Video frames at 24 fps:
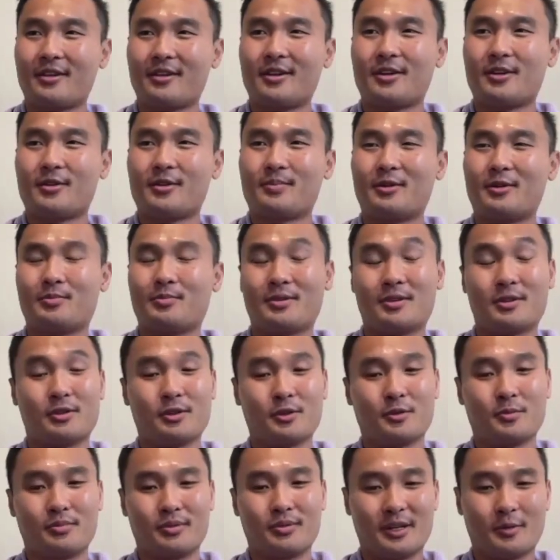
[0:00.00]
that's been doing
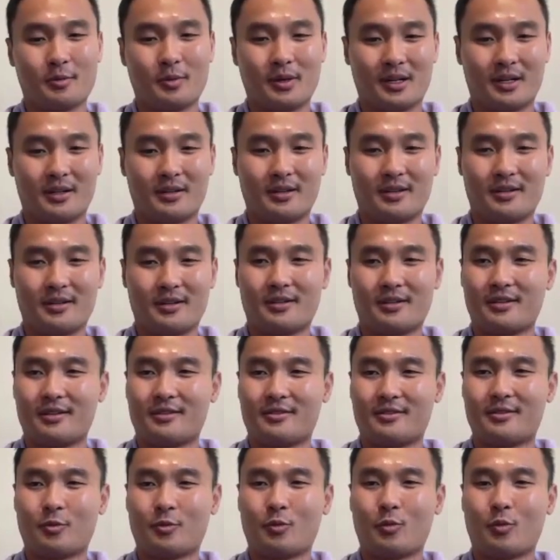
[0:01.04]
pretty well, and it's
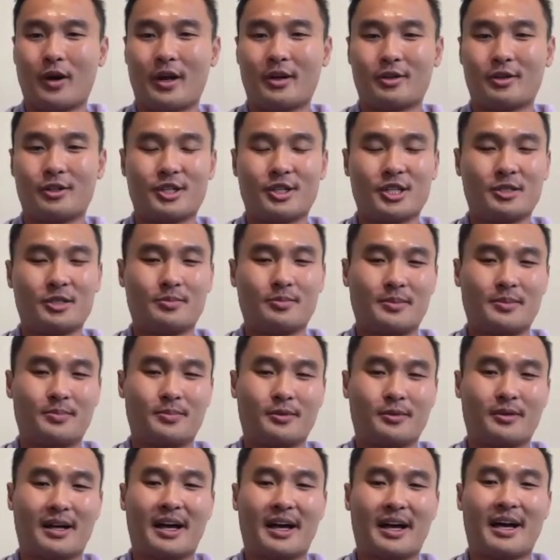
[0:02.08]
a way to teach people
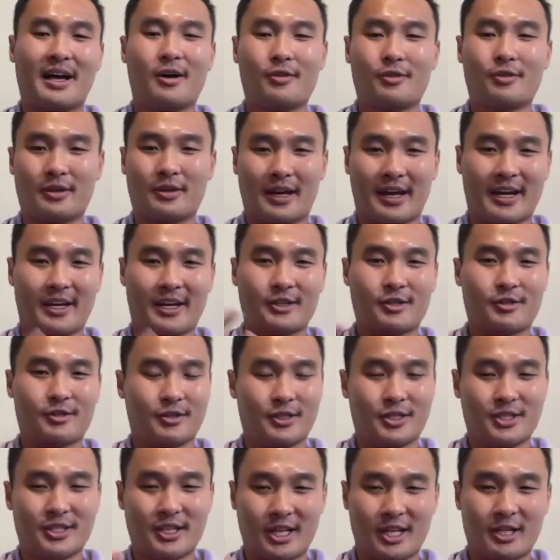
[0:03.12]
how to actually
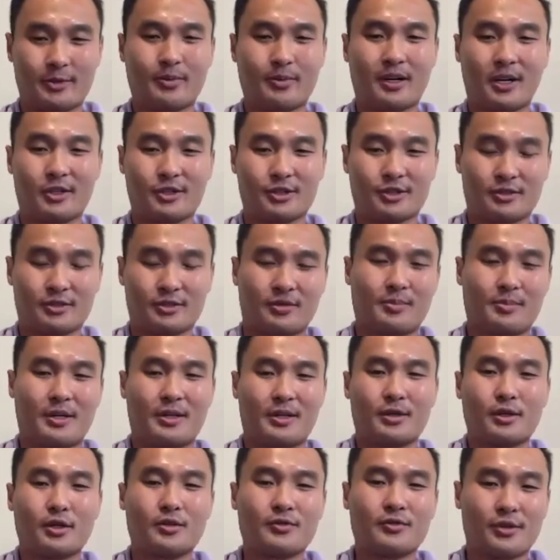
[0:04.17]
change posture from a
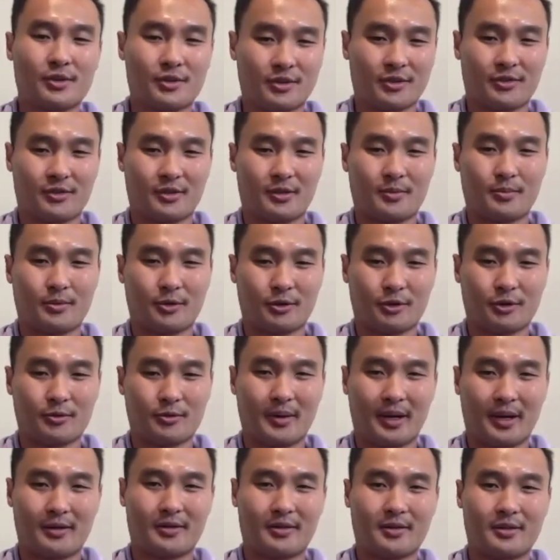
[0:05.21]
nervous system
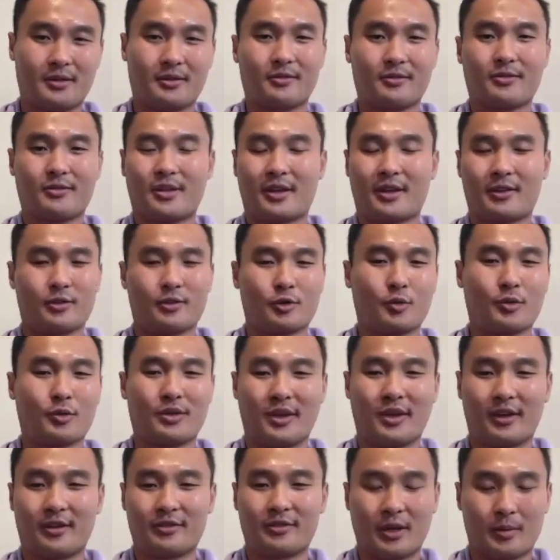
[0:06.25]
perspective. Doing
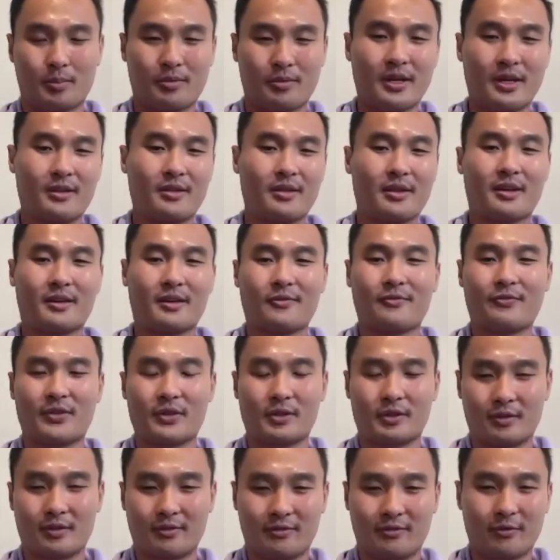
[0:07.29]
things like breathing, feeling
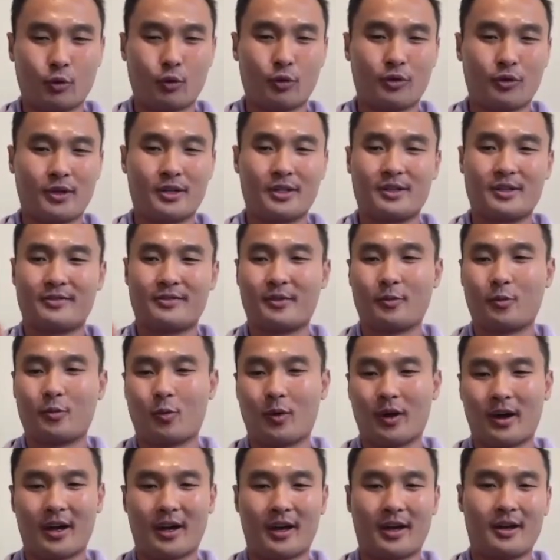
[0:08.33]
the floor a different
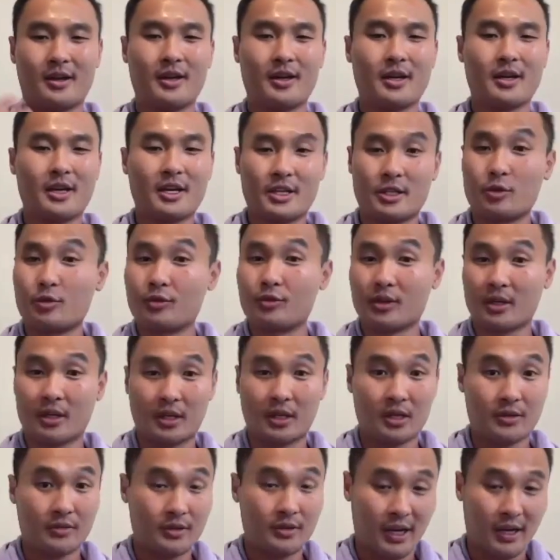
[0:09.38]
way, using a lot
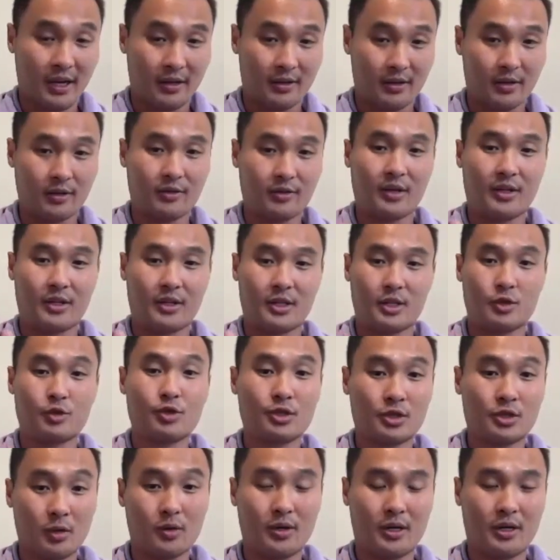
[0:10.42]
of the techniques that you
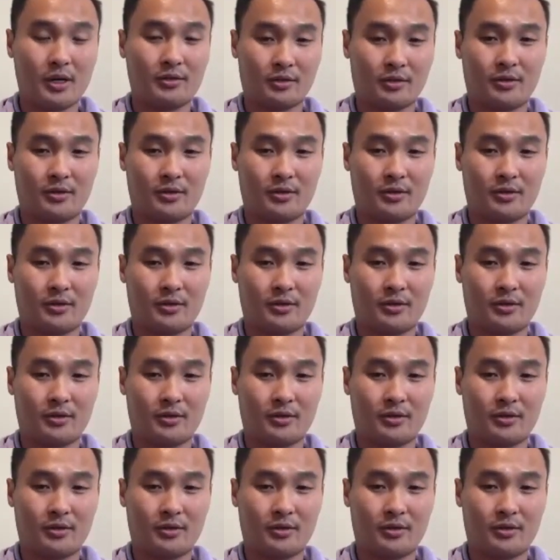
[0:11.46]
showed us in the